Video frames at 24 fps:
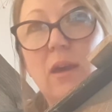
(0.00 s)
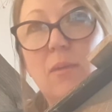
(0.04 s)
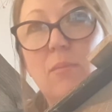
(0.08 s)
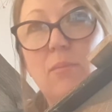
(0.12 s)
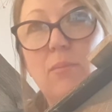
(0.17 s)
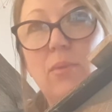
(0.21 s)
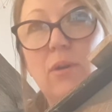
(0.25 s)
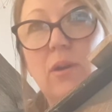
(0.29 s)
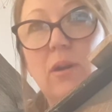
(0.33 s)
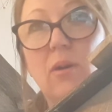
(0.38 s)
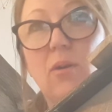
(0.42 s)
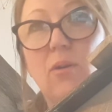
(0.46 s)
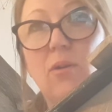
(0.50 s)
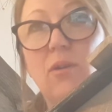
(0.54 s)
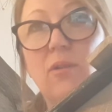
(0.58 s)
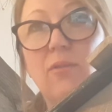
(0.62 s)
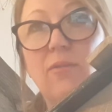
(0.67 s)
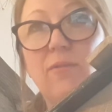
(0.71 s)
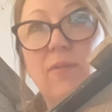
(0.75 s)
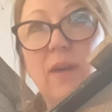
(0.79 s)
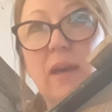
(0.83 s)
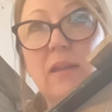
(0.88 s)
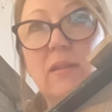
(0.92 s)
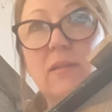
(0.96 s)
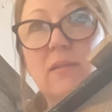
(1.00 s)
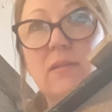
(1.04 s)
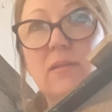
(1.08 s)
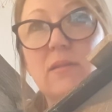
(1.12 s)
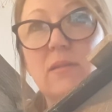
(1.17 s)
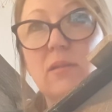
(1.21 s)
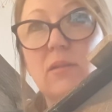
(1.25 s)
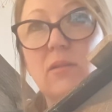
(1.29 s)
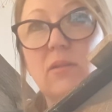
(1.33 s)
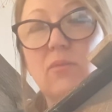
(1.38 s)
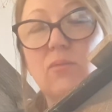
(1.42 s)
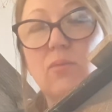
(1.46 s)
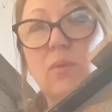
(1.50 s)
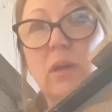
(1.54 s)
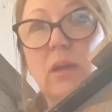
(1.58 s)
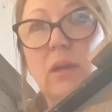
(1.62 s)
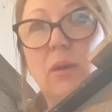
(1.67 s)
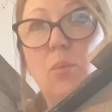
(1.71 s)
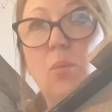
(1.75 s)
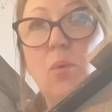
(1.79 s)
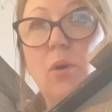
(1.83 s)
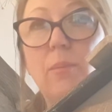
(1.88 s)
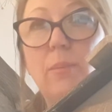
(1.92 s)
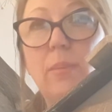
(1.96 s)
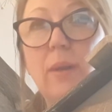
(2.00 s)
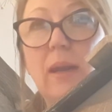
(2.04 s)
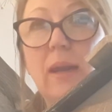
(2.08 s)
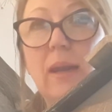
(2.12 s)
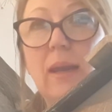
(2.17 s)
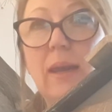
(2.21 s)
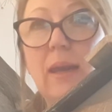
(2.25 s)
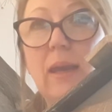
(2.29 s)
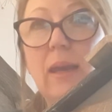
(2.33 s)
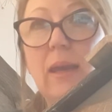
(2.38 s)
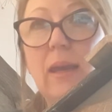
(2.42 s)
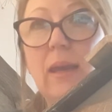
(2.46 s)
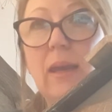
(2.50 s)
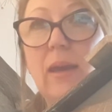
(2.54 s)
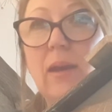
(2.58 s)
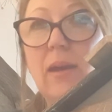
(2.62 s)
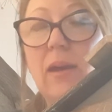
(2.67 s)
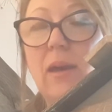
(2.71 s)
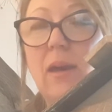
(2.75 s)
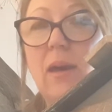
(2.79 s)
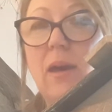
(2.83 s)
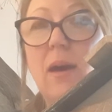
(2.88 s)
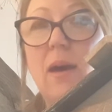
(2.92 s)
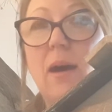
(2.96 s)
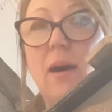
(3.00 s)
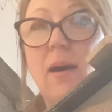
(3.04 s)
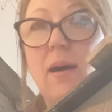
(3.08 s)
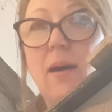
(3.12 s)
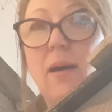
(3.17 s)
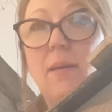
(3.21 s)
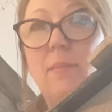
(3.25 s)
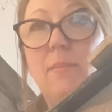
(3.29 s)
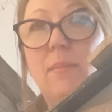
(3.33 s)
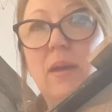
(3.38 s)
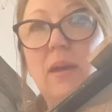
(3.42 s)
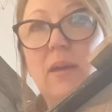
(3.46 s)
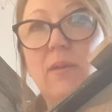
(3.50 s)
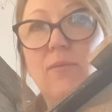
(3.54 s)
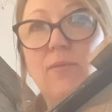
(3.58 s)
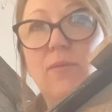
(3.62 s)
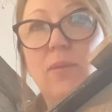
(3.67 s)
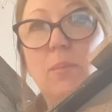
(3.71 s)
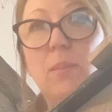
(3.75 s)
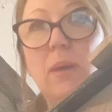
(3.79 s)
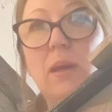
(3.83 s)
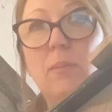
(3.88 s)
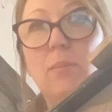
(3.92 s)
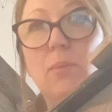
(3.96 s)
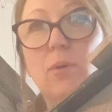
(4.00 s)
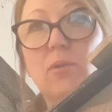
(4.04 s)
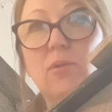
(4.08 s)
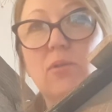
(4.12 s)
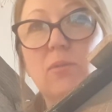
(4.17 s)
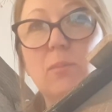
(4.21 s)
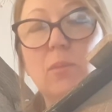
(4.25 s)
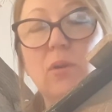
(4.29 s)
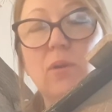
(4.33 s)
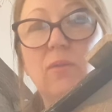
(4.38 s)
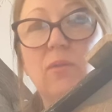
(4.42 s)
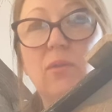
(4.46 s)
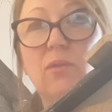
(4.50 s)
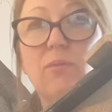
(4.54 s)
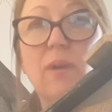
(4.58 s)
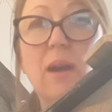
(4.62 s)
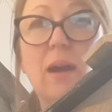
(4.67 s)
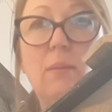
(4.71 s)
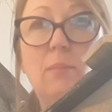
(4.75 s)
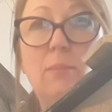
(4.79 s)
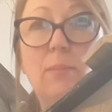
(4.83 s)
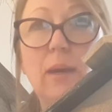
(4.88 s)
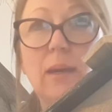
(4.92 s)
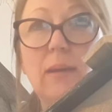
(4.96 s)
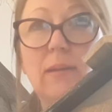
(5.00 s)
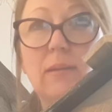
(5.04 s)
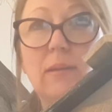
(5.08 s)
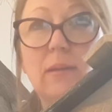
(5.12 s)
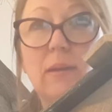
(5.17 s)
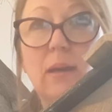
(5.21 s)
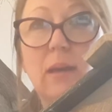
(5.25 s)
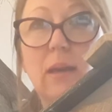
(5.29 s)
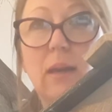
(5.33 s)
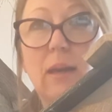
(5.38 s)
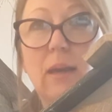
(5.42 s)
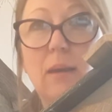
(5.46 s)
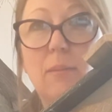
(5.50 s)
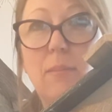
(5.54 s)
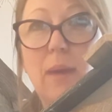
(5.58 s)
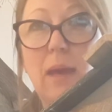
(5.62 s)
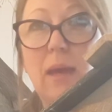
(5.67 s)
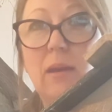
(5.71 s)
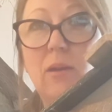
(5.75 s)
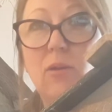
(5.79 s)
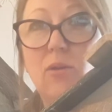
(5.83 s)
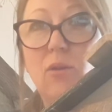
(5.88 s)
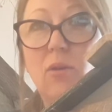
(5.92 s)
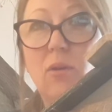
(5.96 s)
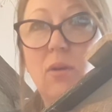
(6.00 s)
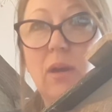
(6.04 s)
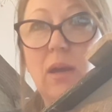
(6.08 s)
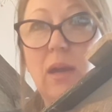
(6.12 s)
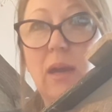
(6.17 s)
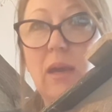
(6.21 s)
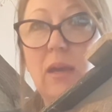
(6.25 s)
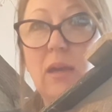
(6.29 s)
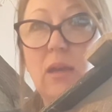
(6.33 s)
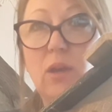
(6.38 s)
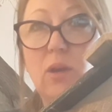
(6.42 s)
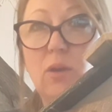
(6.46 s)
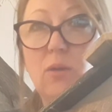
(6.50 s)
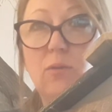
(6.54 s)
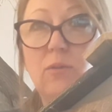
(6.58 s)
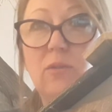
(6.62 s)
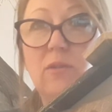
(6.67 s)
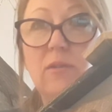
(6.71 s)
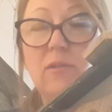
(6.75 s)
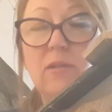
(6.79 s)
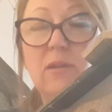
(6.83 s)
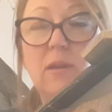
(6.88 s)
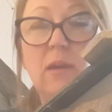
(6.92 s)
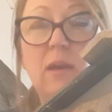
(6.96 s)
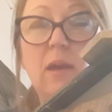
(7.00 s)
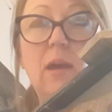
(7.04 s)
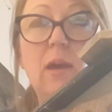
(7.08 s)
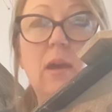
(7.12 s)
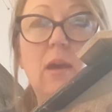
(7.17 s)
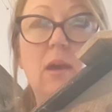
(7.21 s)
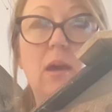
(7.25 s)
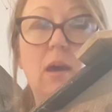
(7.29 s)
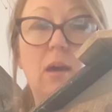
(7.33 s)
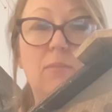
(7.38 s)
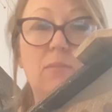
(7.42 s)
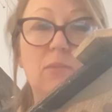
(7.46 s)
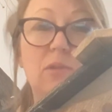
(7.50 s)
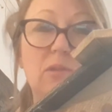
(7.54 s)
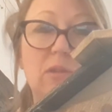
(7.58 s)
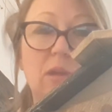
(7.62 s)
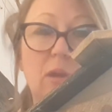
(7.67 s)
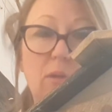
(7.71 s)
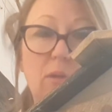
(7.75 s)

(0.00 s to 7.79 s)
put it on a fence that's really wobbly, if the bee box moves around, basically it may not get used. So